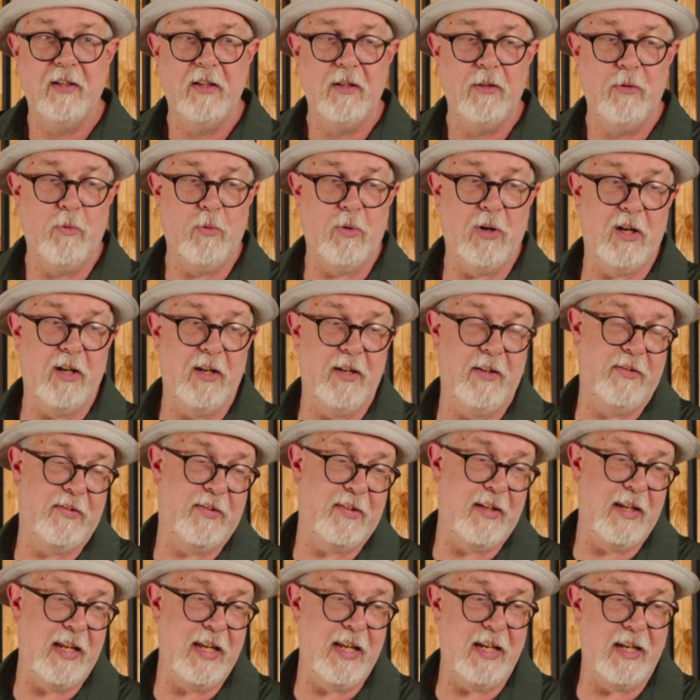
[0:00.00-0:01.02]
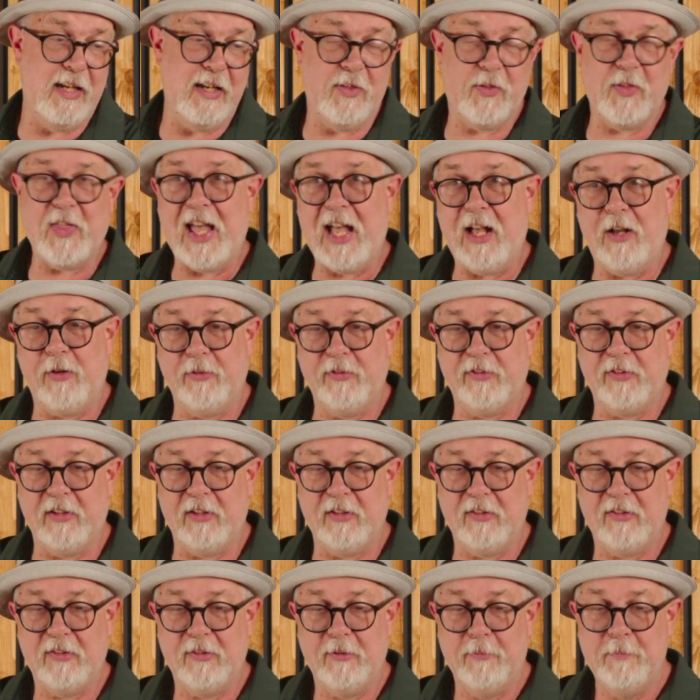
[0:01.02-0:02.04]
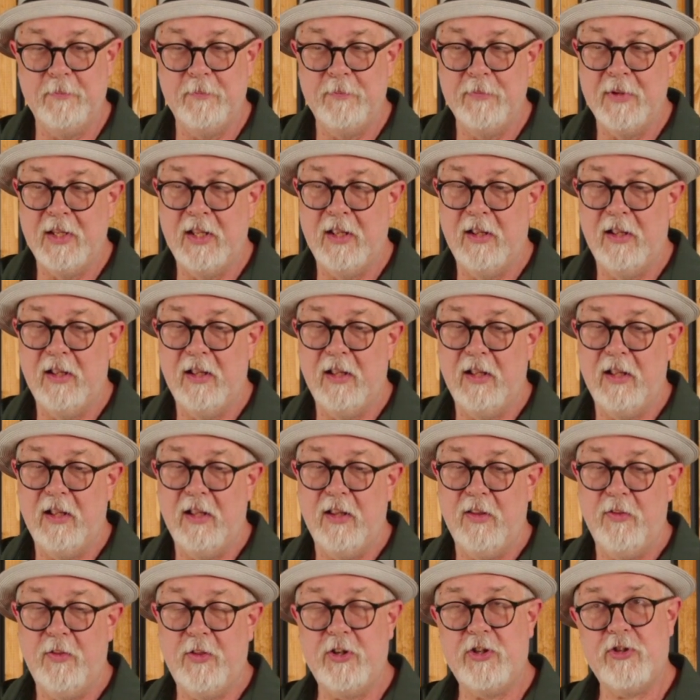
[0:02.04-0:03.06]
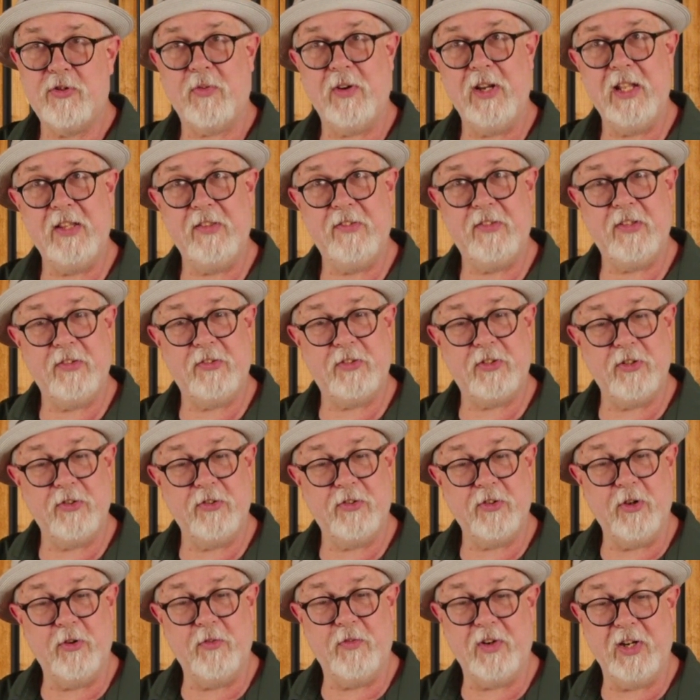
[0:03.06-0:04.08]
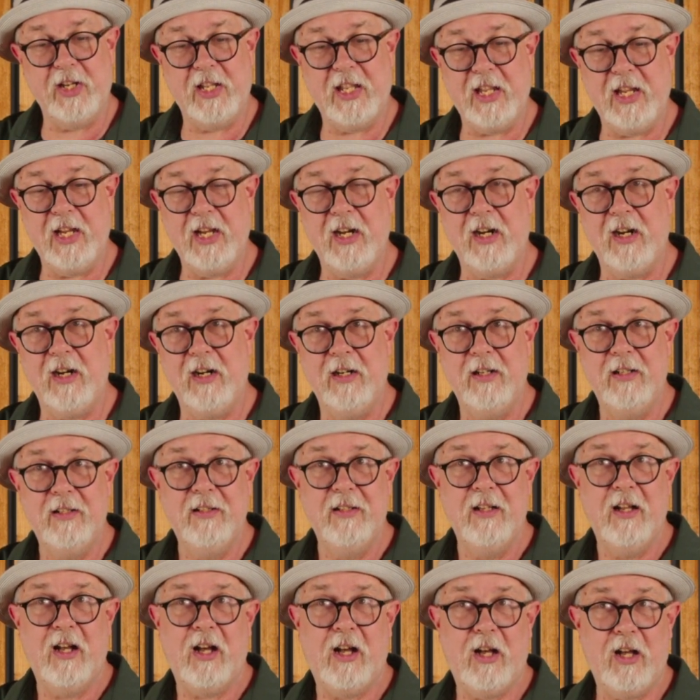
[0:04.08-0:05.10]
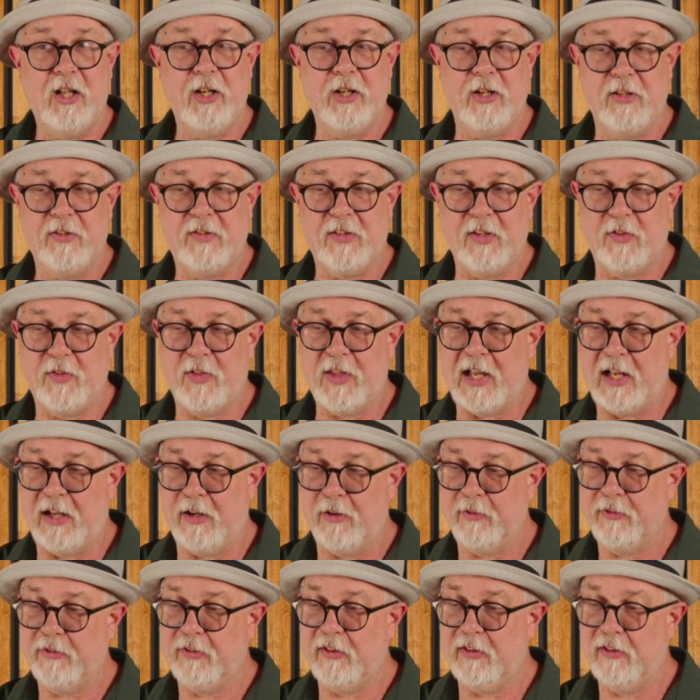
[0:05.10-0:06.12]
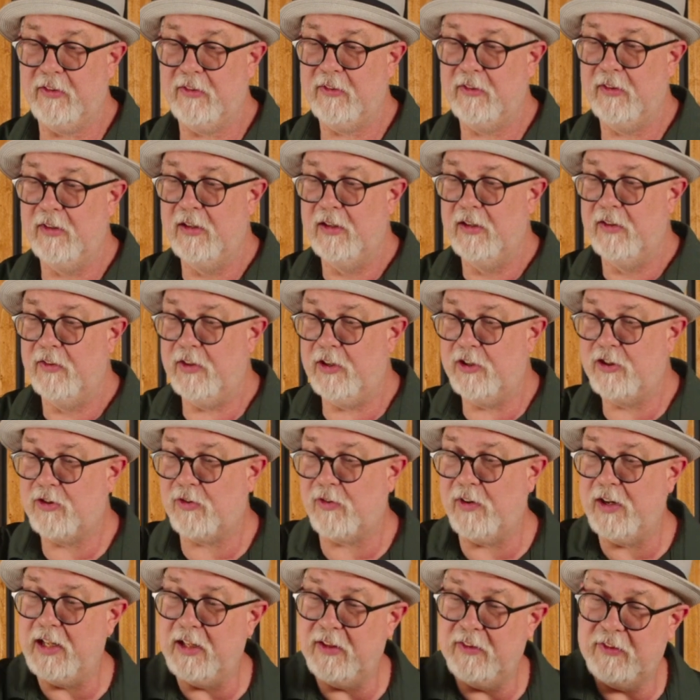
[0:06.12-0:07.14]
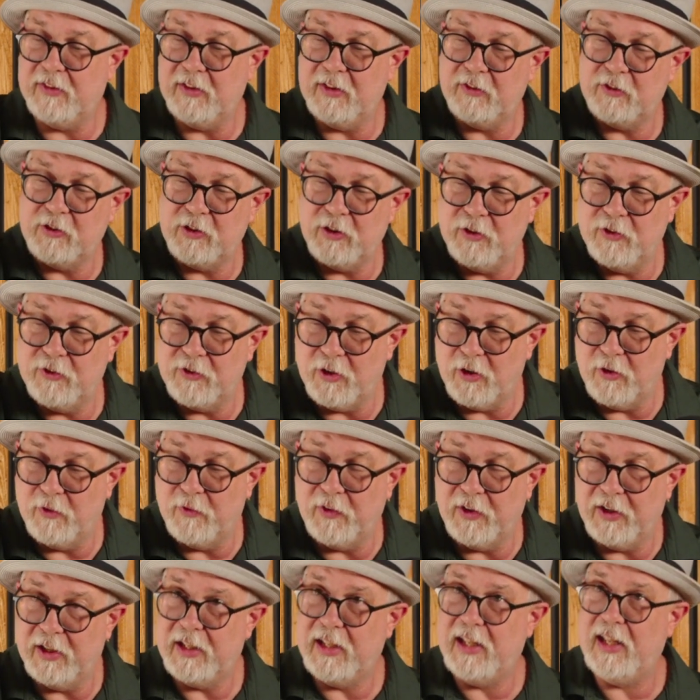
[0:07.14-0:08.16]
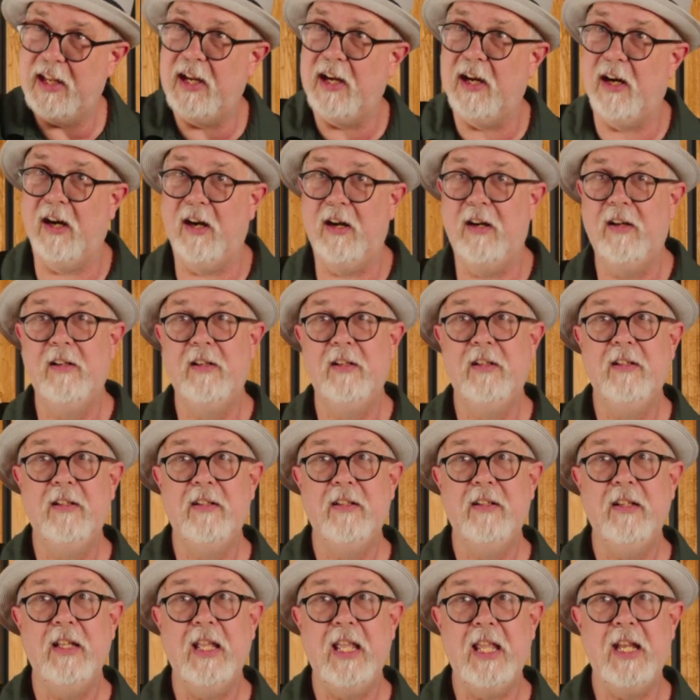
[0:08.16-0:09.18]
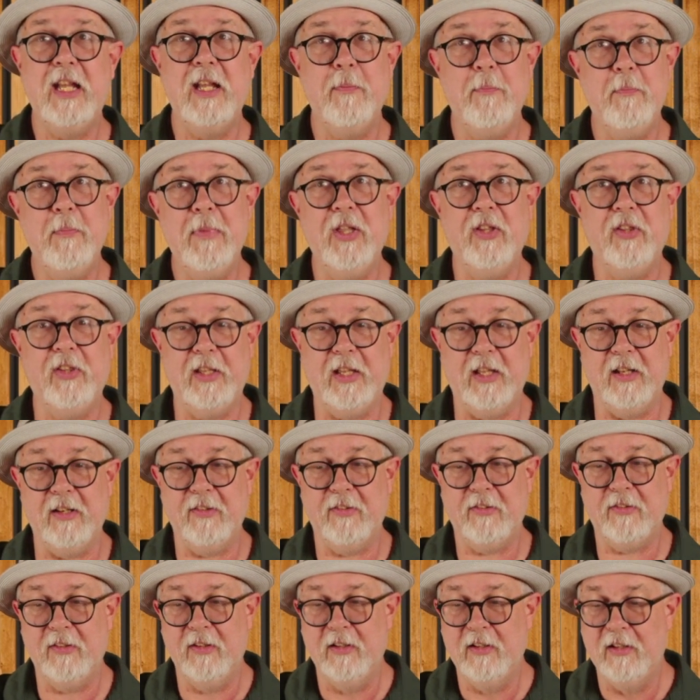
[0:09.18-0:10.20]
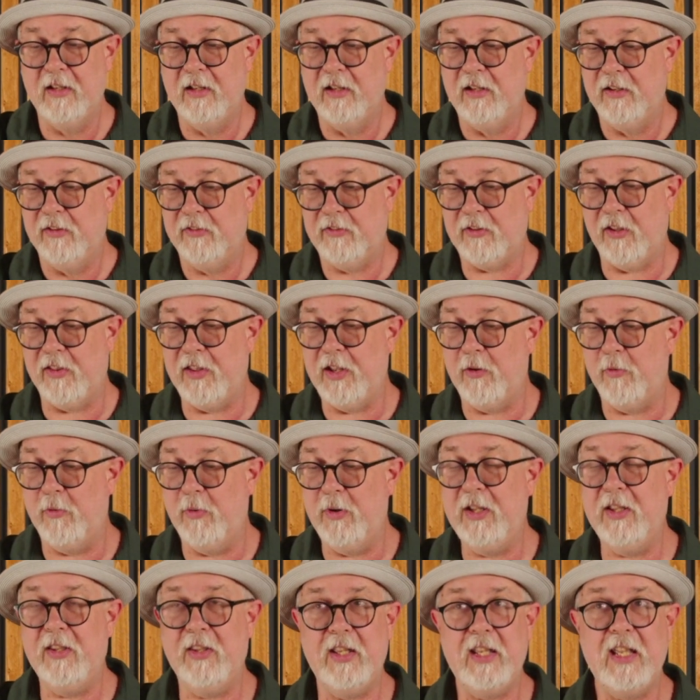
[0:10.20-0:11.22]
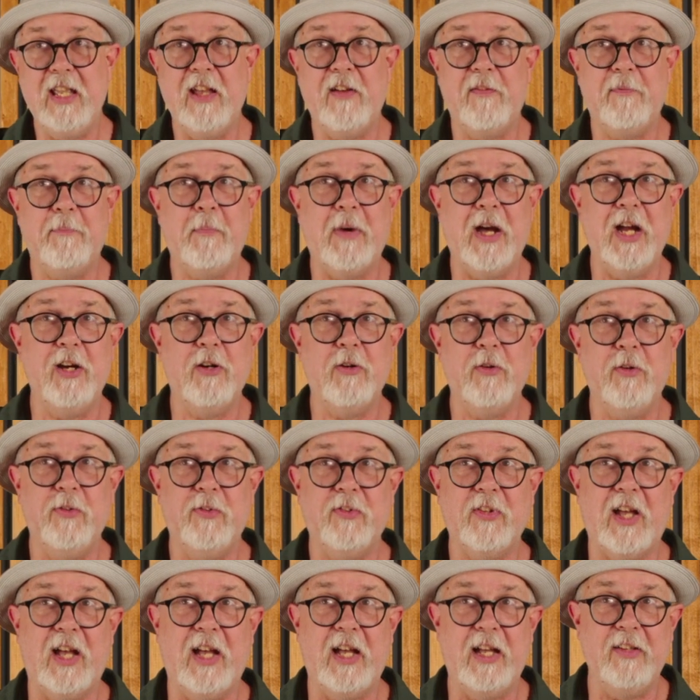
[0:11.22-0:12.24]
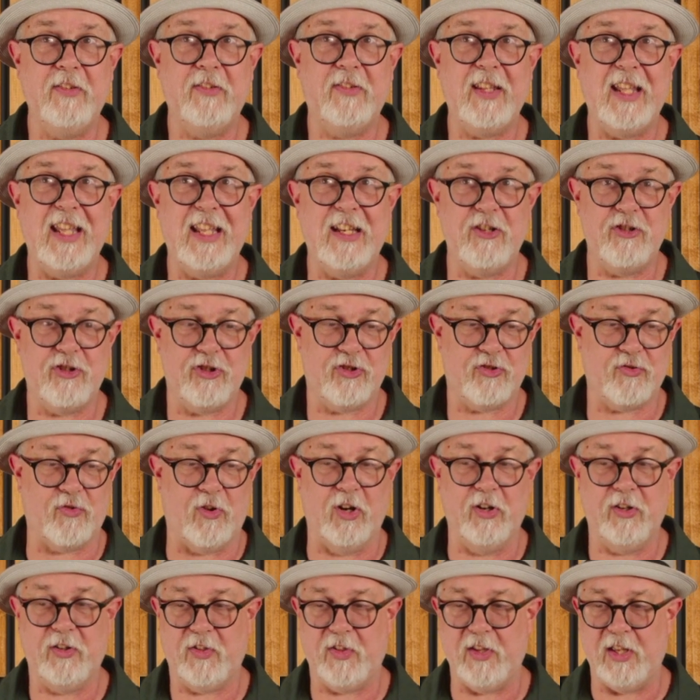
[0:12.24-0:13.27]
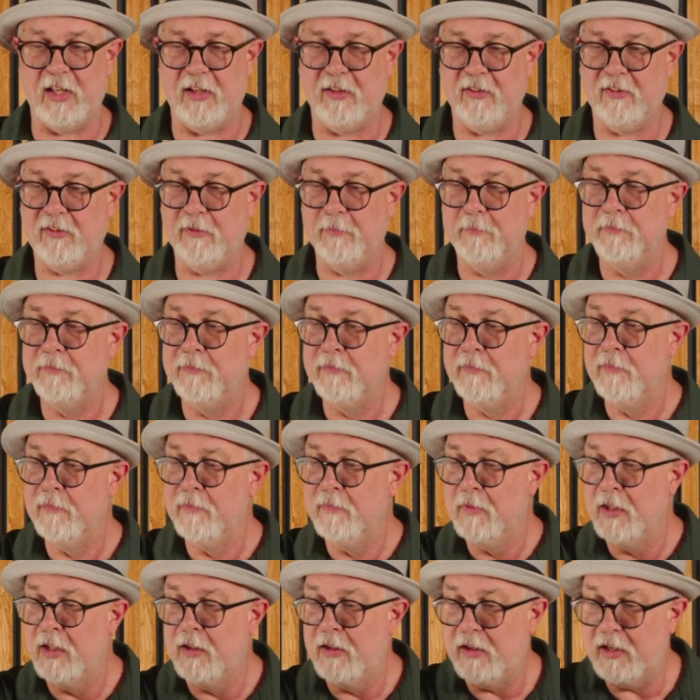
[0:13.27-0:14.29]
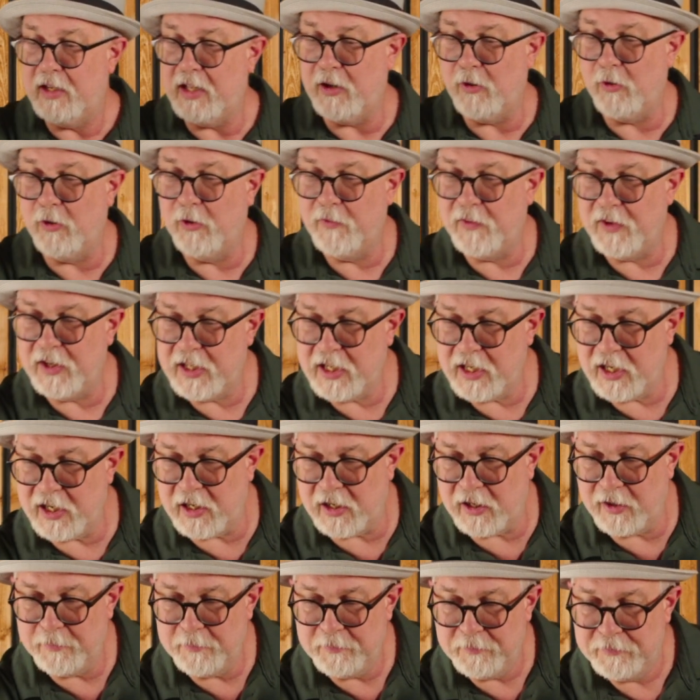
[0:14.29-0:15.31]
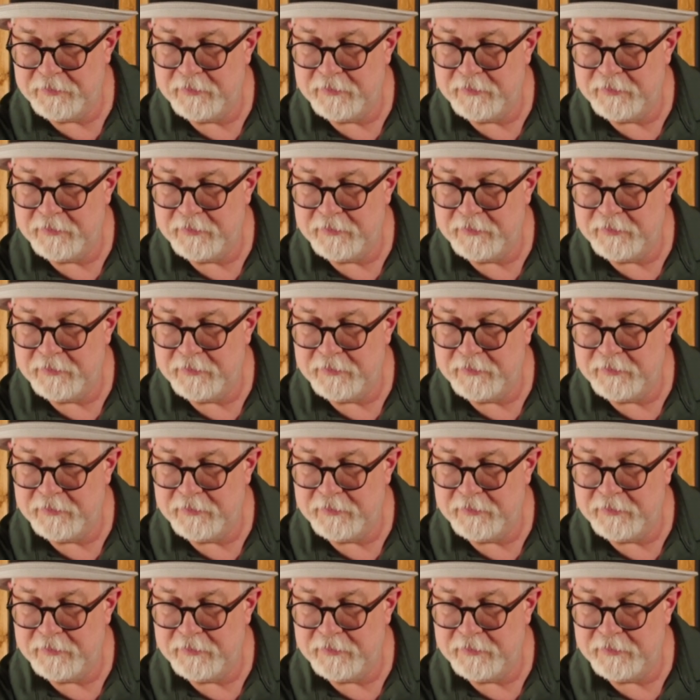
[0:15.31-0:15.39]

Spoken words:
was in the thousands. The transistors over here, hundreds of thousands. The transistors over here in the millions. So they really have microsized and shrunk things. Now over here